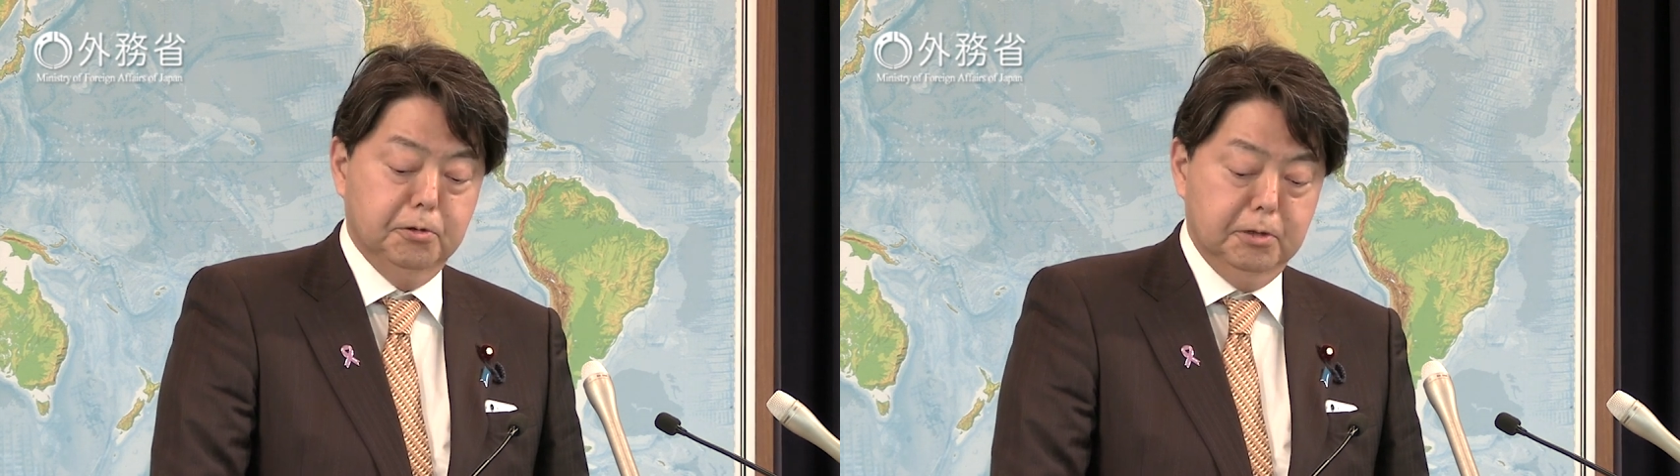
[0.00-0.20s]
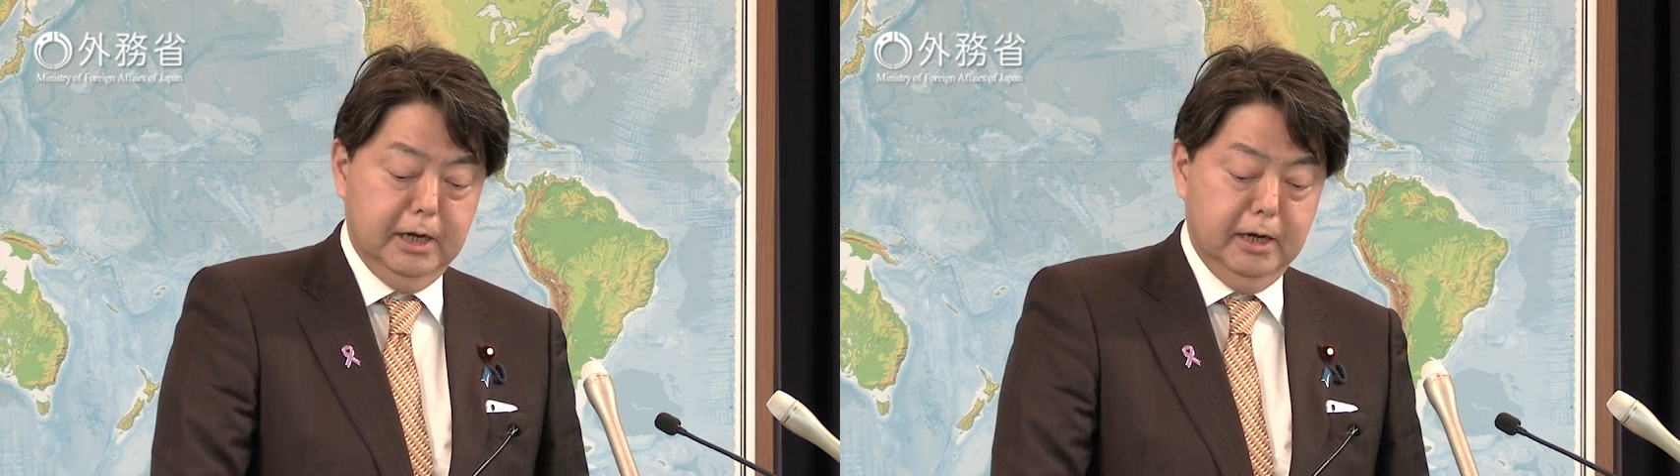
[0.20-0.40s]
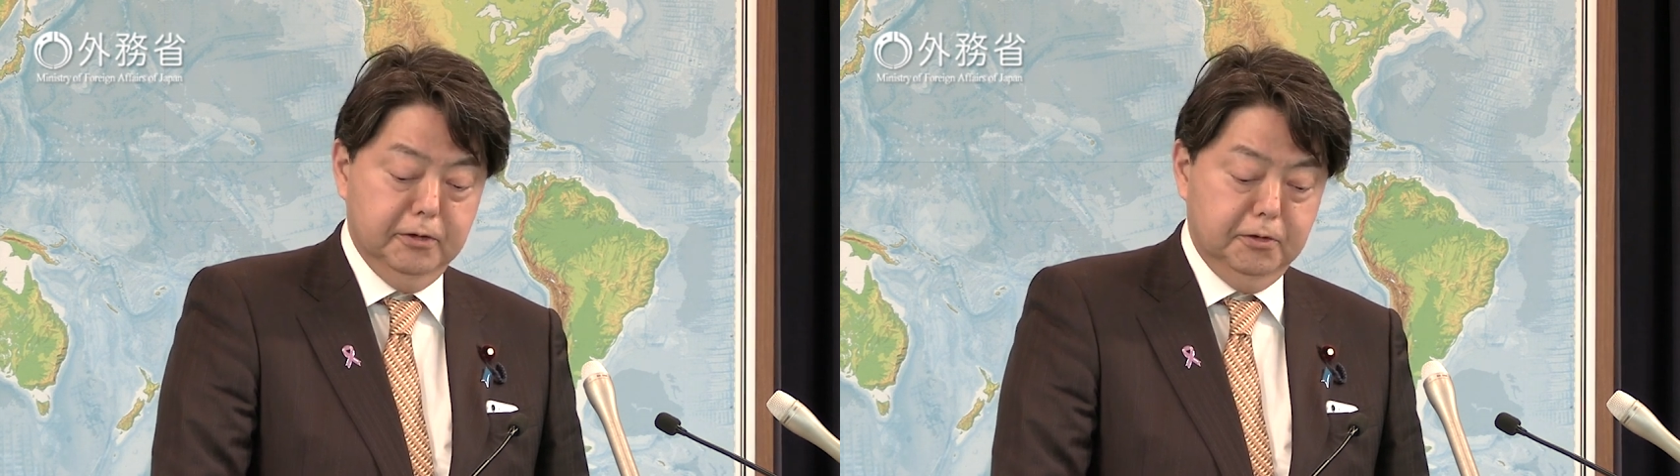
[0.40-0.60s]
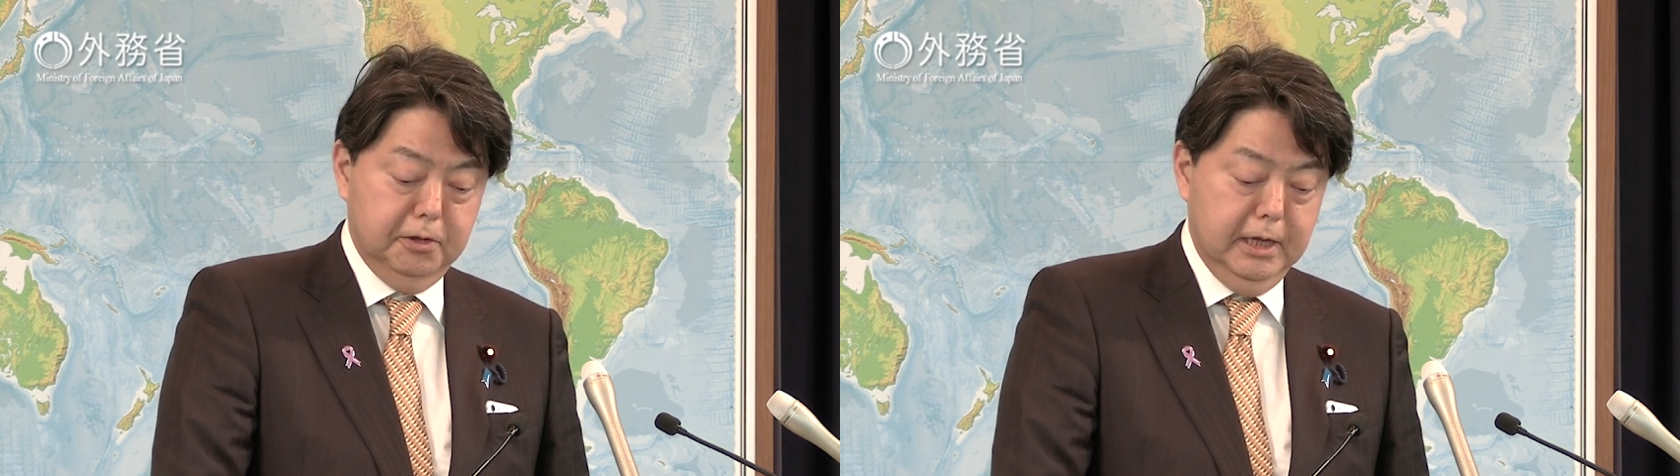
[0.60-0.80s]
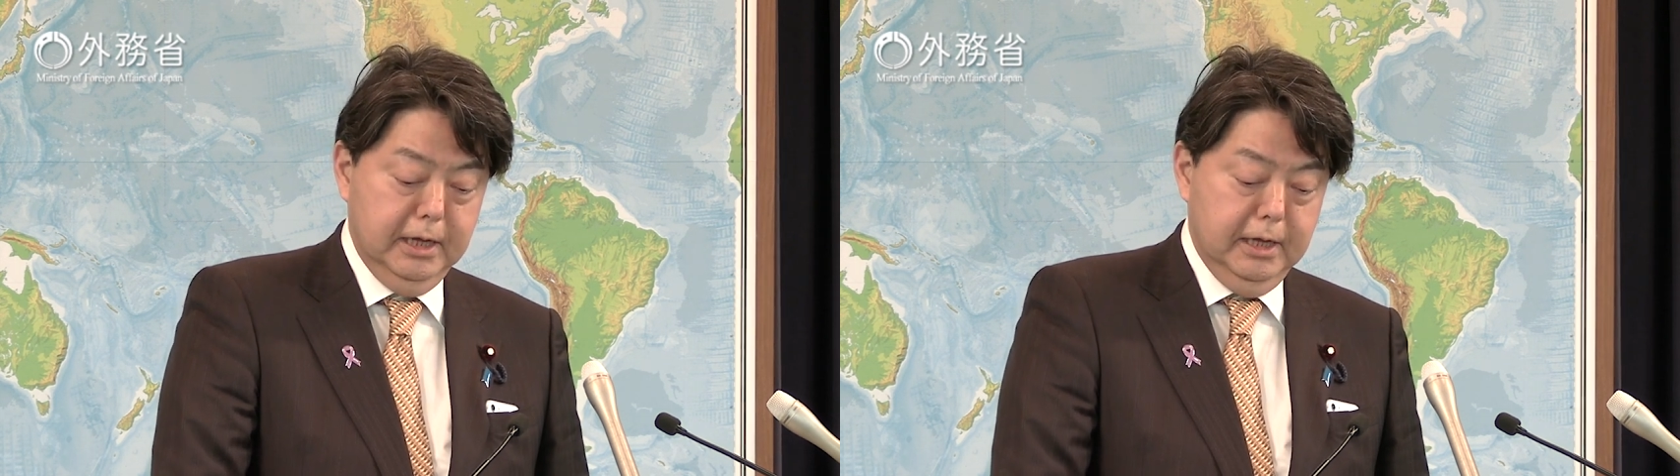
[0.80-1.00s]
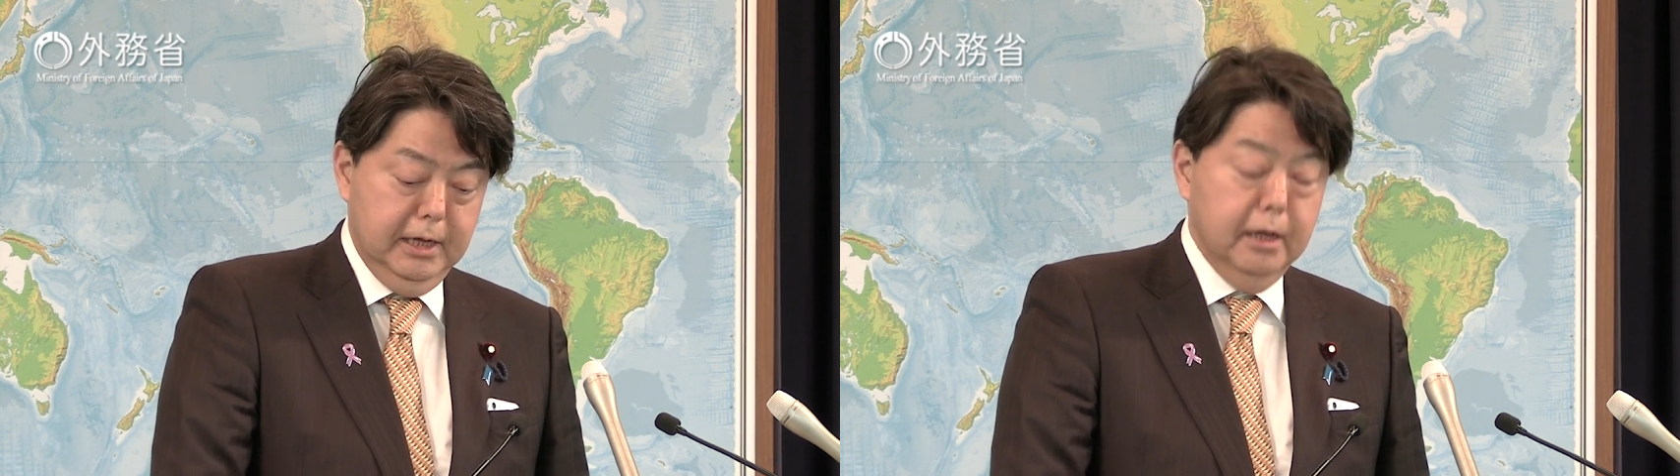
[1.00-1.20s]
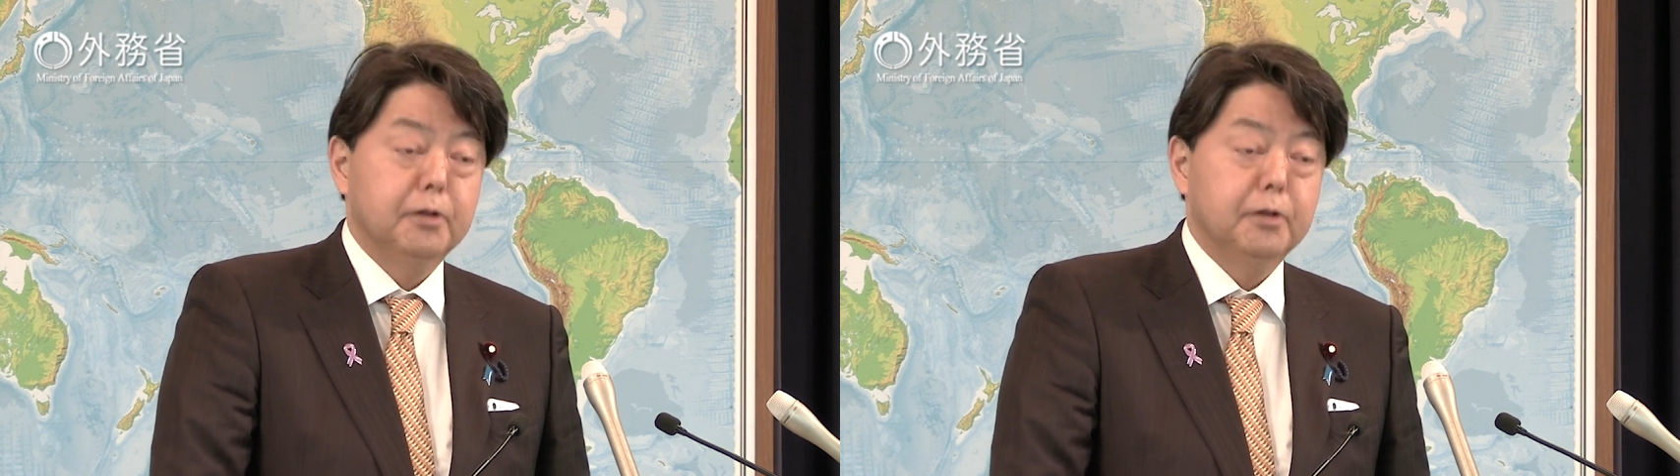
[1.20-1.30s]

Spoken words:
of vaccines